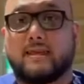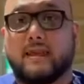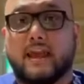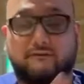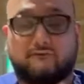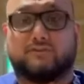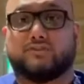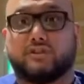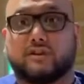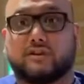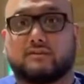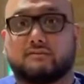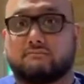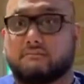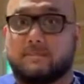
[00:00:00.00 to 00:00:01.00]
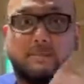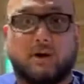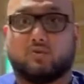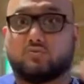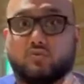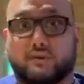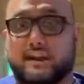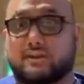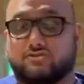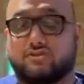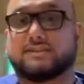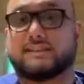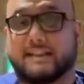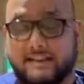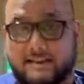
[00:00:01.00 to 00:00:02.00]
everything about what they actually take.